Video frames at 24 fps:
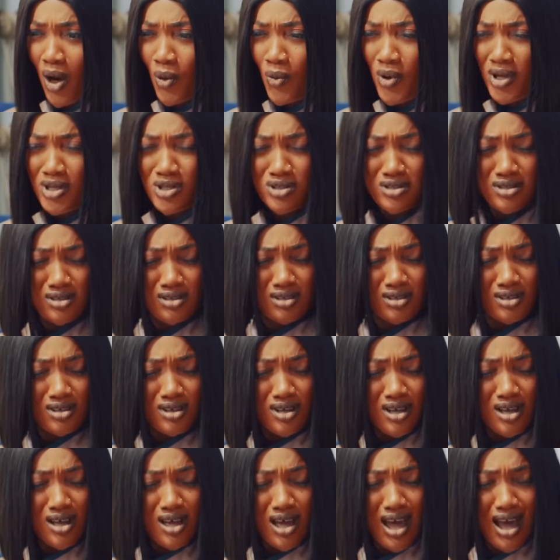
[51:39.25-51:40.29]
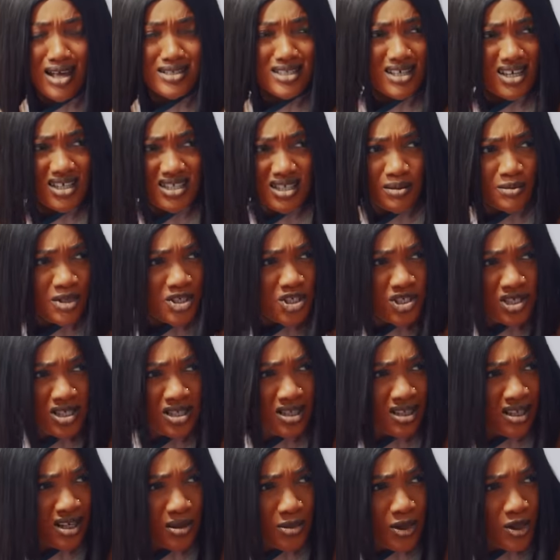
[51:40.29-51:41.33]
Wait, has Kester mentioned
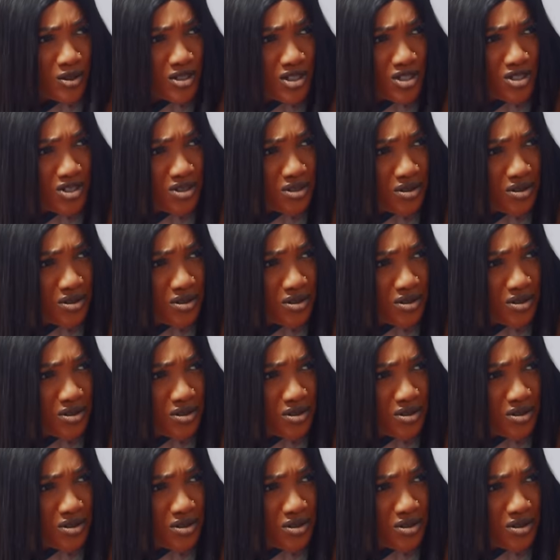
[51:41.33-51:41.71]
anything about it